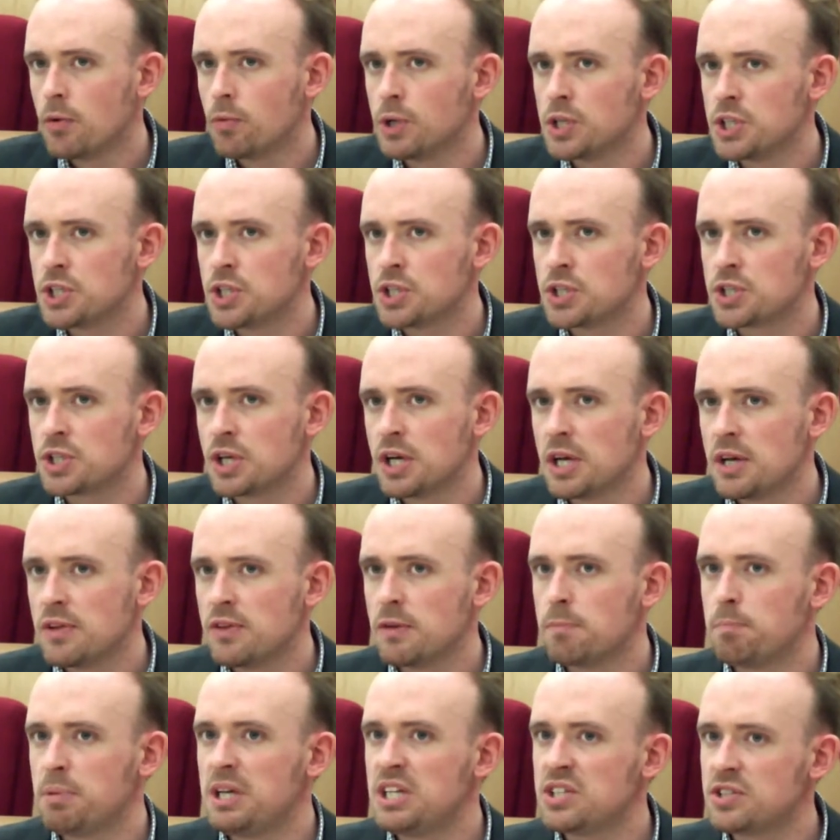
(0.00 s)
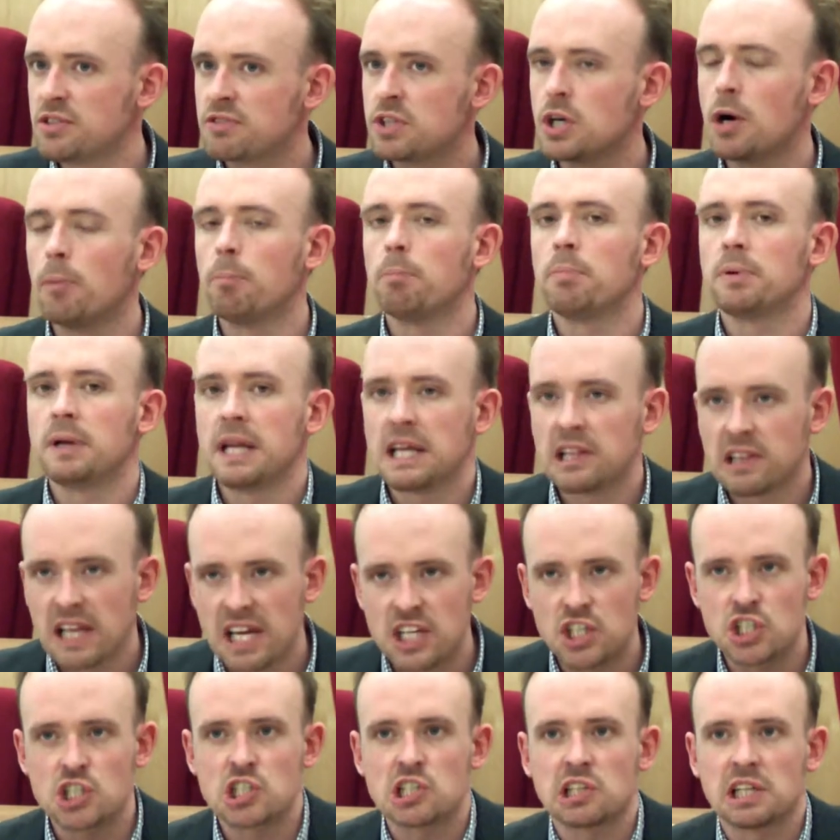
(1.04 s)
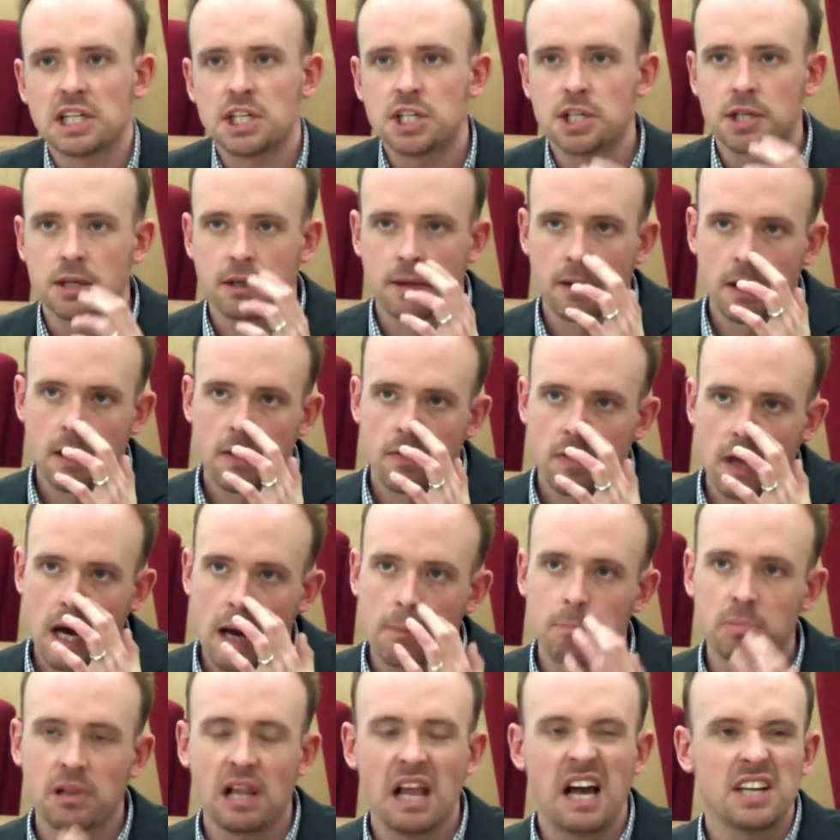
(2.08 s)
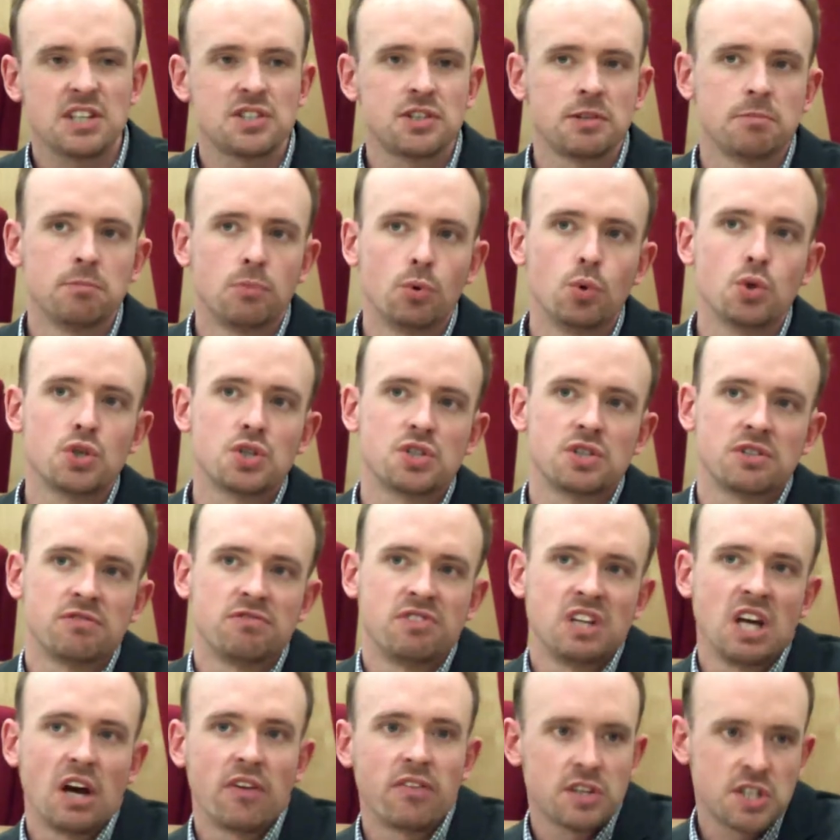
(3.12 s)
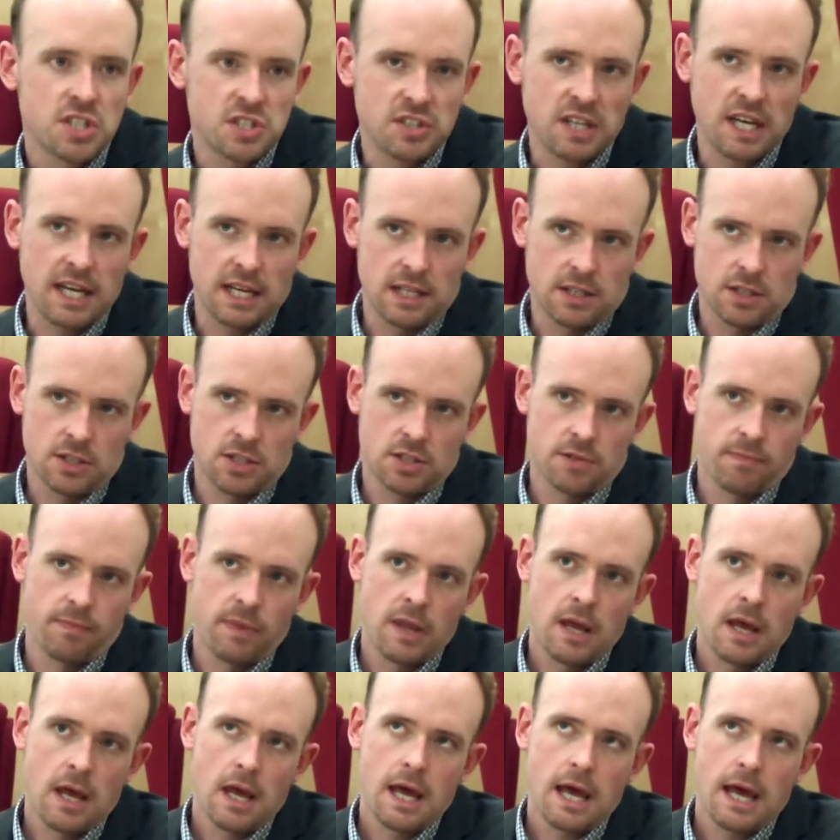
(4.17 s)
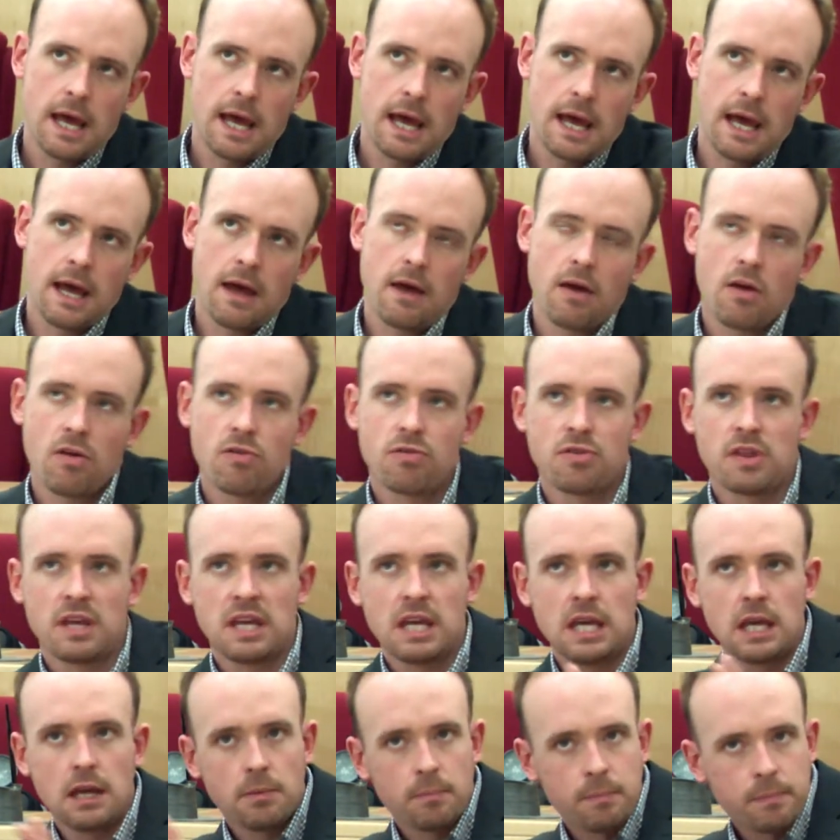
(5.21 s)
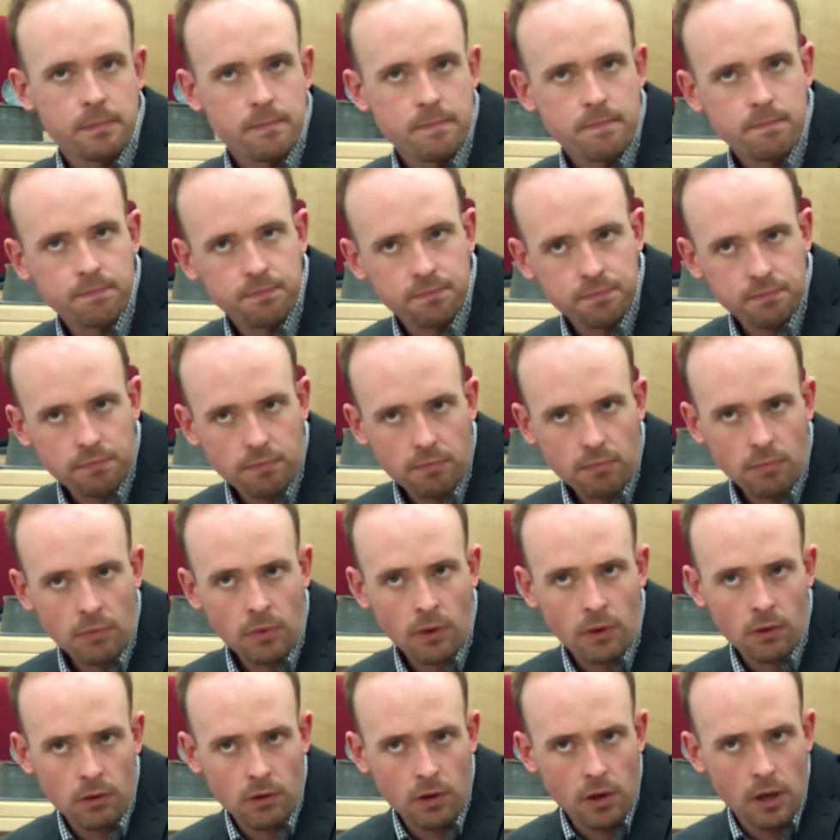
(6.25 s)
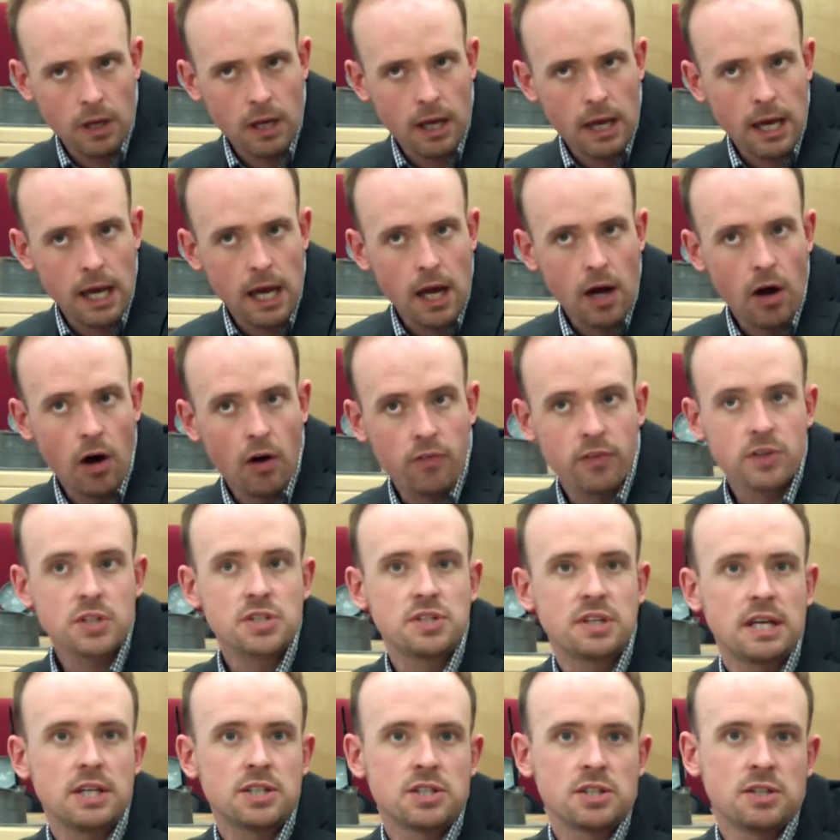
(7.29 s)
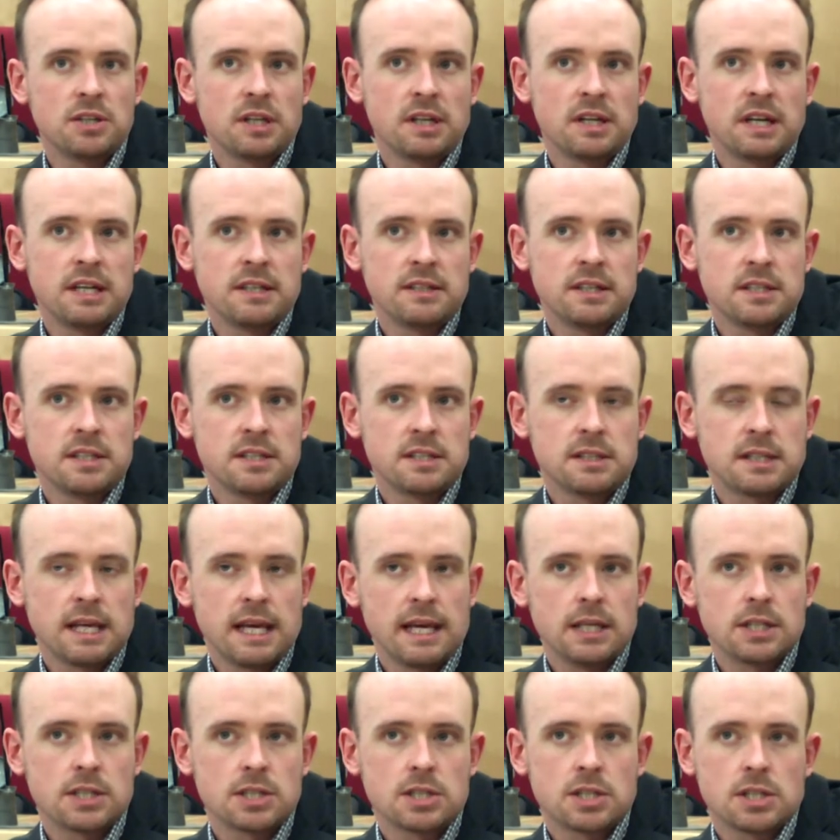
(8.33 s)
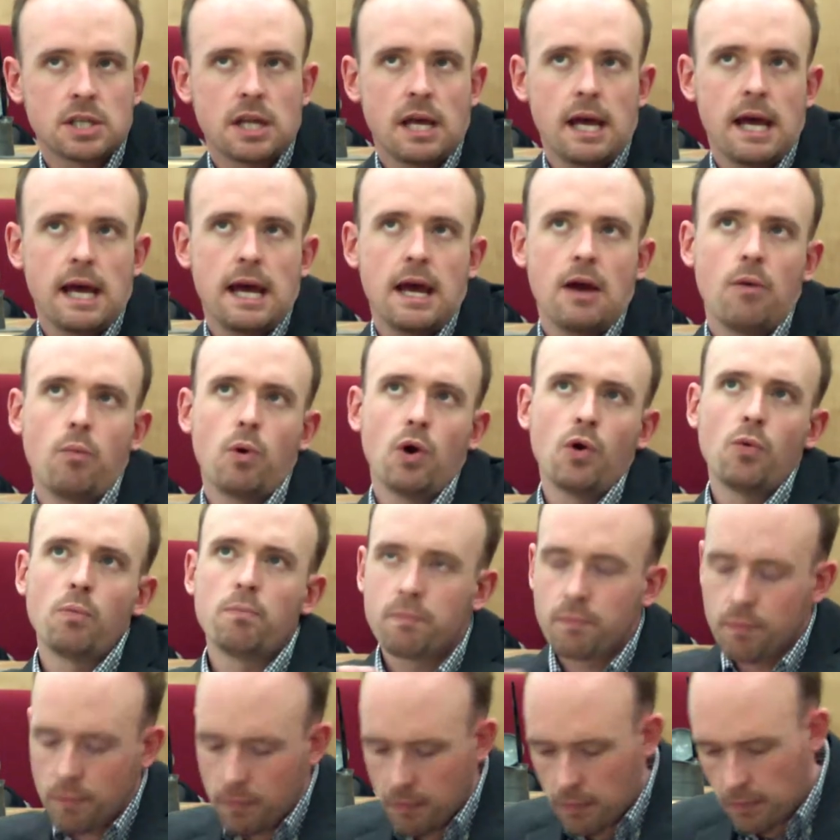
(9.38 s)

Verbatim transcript: which is the piece of company legislation that applies to most of the other states. Uh, the uh, other states in the United States, uh, well,